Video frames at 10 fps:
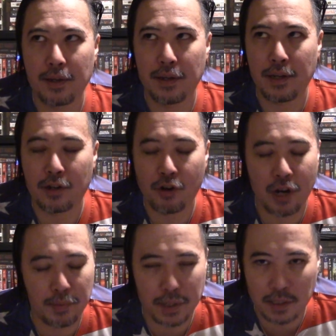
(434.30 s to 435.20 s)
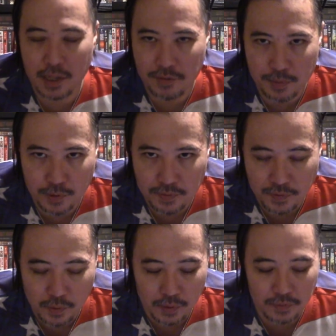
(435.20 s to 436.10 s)
incredibly uncomfortable
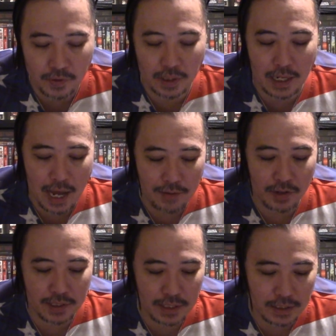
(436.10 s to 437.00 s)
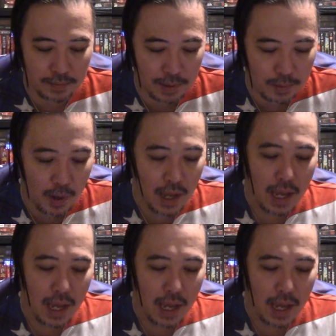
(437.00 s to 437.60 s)
for a lot of autistic people.